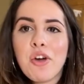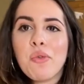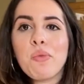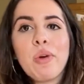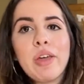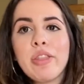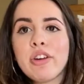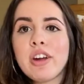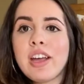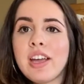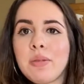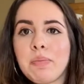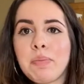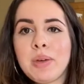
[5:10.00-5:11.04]
whether
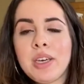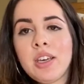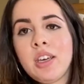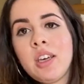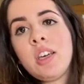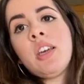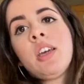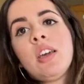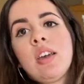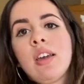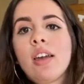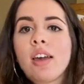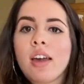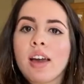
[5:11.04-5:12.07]
it be
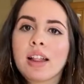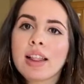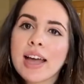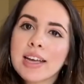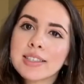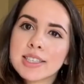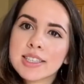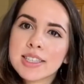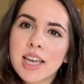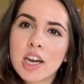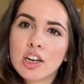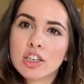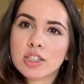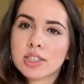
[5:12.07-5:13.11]
glass
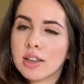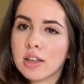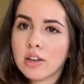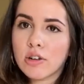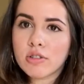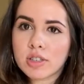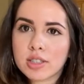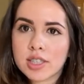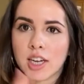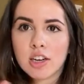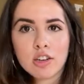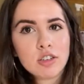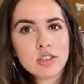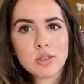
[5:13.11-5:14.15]
containers, silicone
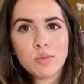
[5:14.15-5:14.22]
containers,